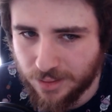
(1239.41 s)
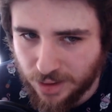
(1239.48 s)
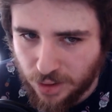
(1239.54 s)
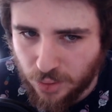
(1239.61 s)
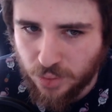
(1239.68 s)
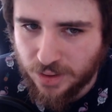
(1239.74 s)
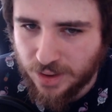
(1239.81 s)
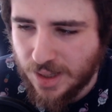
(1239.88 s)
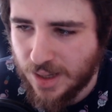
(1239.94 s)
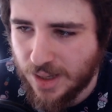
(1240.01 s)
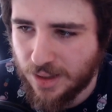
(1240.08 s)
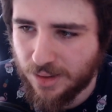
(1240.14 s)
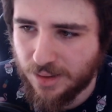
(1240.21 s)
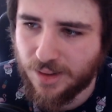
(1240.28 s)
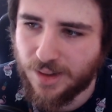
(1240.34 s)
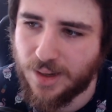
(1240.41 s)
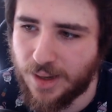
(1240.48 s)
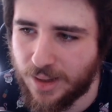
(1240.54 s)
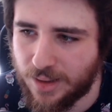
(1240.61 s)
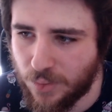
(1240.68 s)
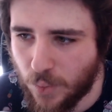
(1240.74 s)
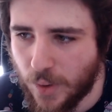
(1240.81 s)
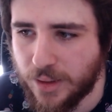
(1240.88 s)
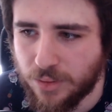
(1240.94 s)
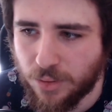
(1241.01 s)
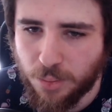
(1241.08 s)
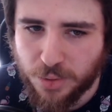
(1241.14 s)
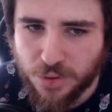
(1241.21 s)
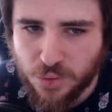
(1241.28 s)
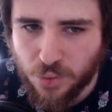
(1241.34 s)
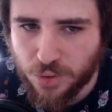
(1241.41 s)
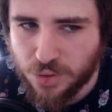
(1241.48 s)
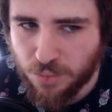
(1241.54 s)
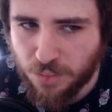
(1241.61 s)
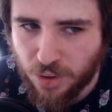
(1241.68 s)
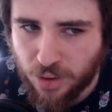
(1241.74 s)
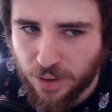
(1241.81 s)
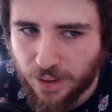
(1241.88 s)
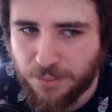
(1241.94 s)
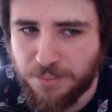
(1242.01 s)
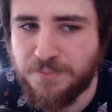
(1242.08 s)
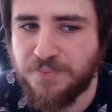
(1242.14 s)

Qt and the wider open source community.